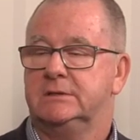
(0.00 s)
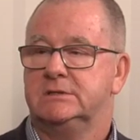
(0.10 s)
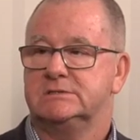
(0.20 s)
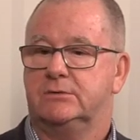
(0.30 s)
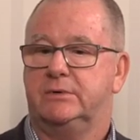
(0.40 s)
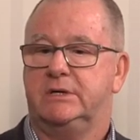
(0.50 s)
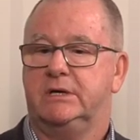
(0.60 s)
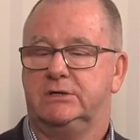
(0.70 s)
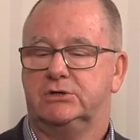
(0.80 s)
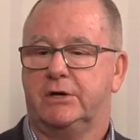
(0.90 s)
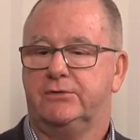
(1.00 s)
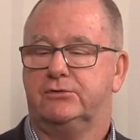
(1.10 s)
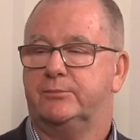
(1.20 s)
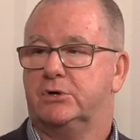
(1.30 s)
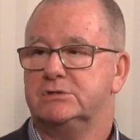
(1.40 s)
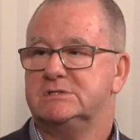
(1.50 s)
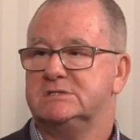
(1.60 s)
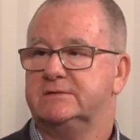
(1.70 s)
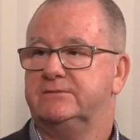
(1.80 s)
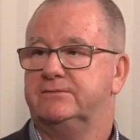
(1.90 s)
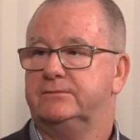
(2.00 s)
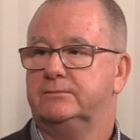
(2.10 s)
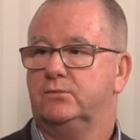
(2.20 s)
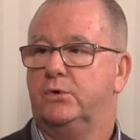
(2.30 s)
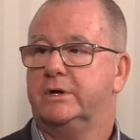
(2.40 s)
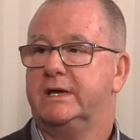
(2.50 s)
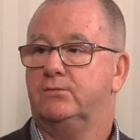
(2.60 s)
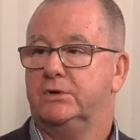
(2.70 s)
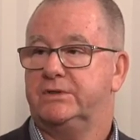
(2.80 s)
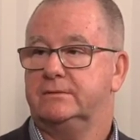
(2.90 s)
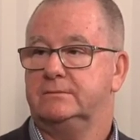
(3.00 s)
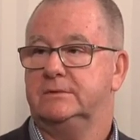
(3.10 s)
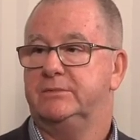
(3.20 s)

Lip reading: So we're going through a process of working with the